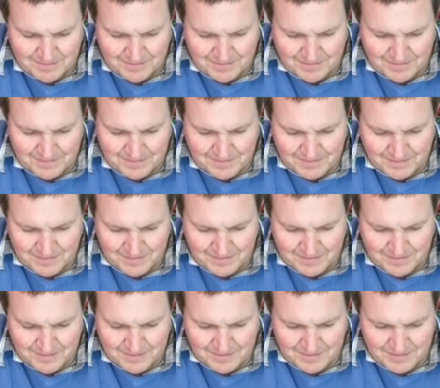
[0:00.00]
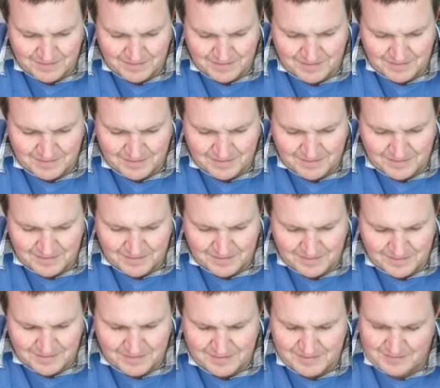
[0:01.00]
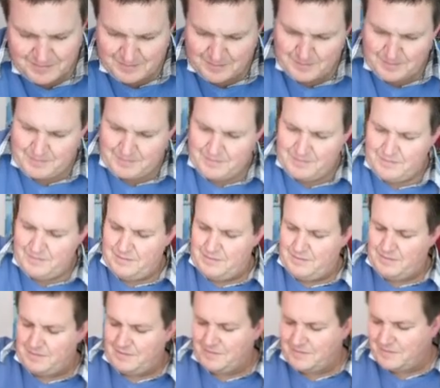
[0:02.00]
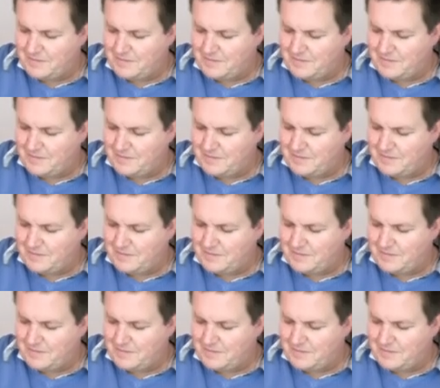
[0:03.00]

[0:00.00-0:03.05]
No one is speaking in this clip.